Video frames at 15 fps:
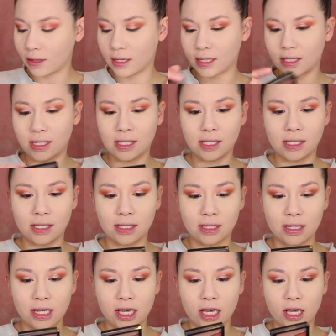This is
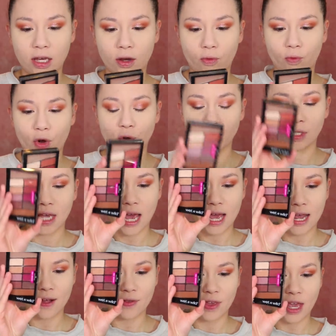the Rose
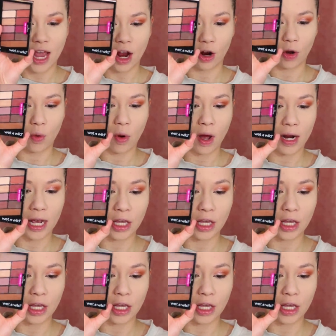and the Air Quad.